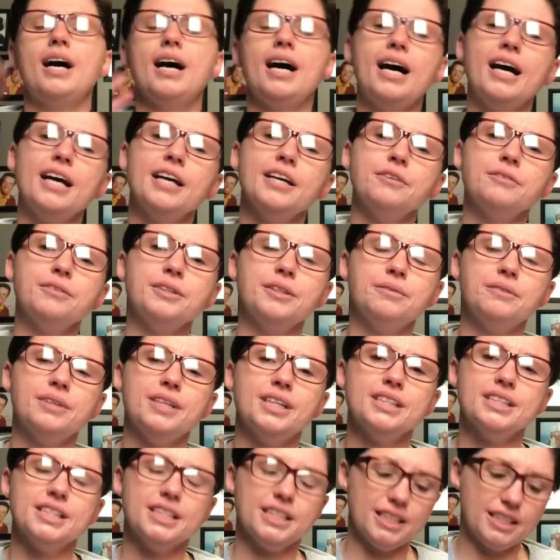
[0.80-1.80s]
Hi
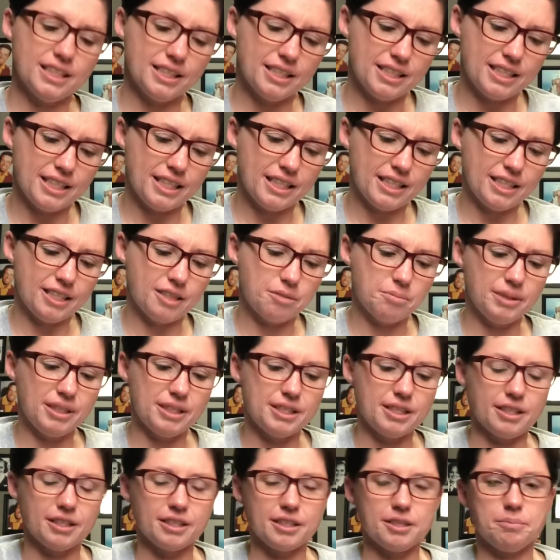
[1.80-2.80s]
everyone, today I'll be
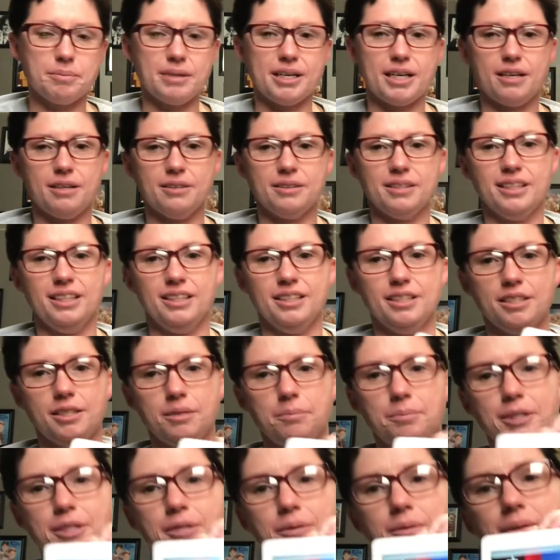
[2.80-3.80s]
talking about
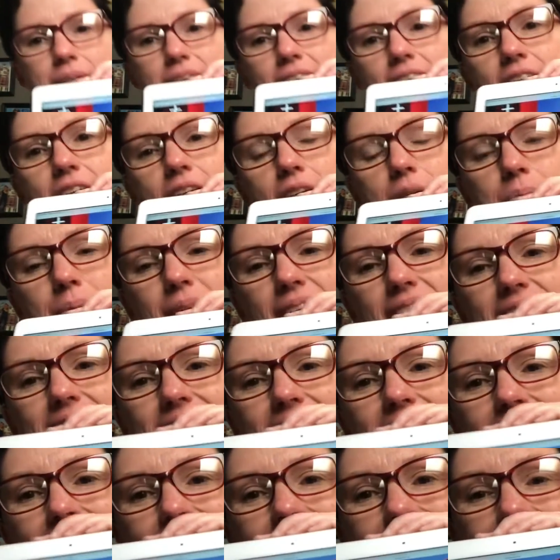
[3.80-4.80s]

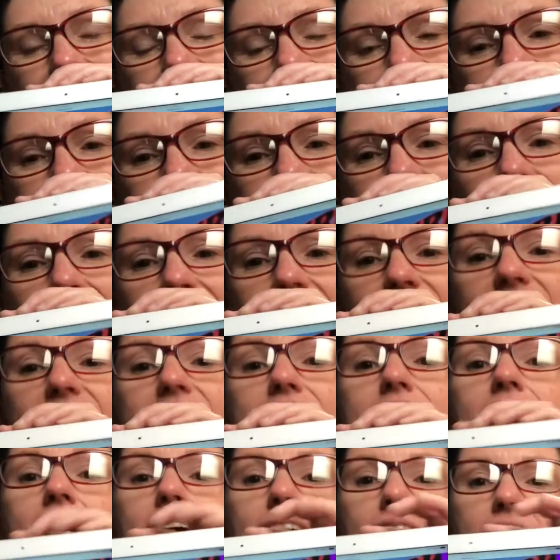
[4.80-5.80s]
WKRP in
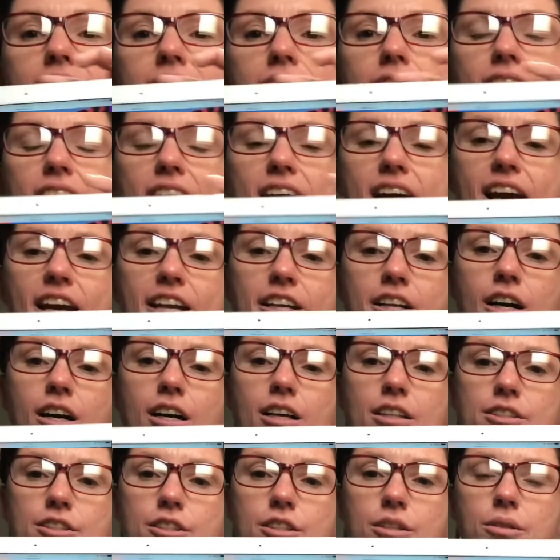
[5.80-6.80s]
Cincinnati and
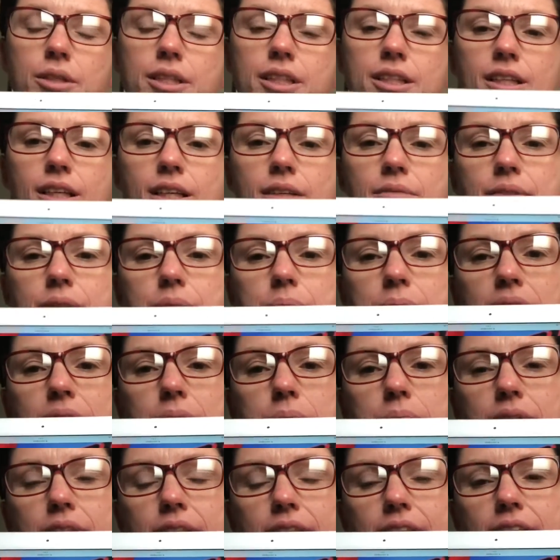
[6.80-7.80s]
also in loving
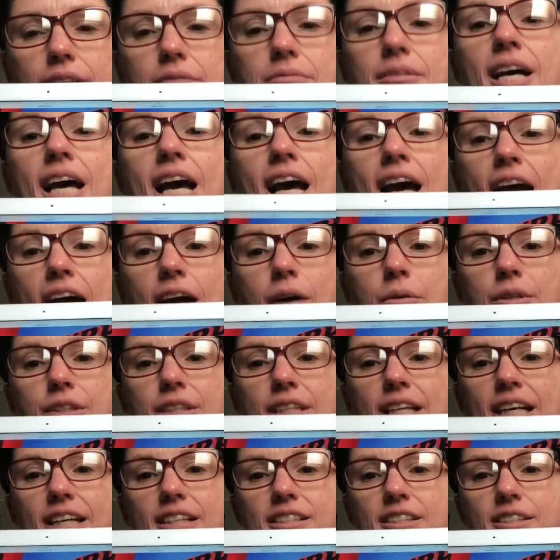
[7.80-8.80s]
memory of
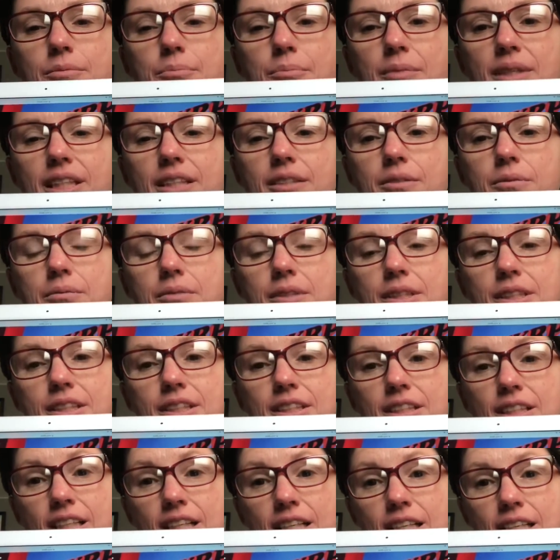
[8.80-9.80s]
Howard Hessman, which
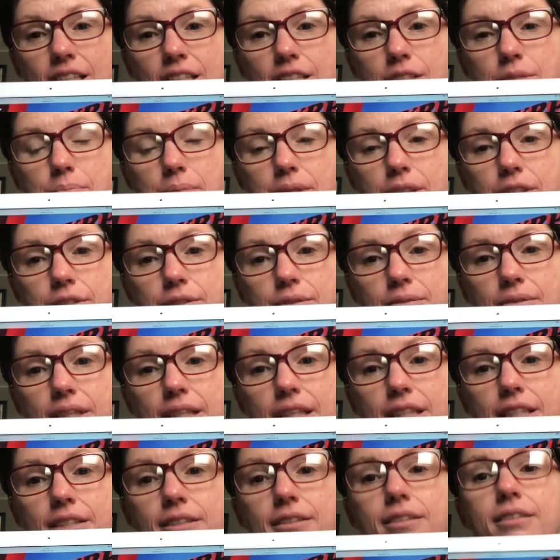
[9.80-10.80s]
he's pictured
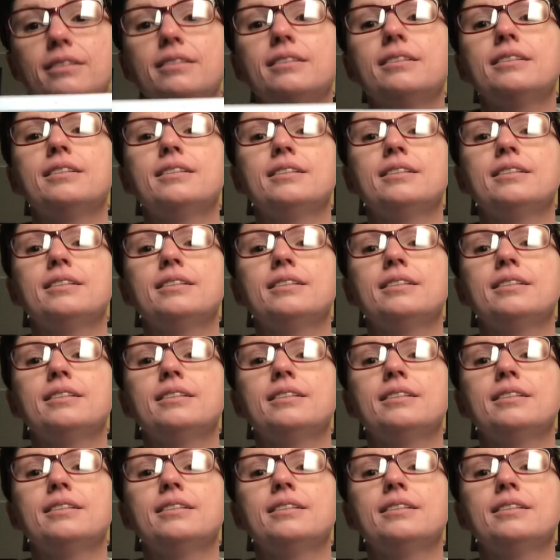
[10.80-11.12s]
right here.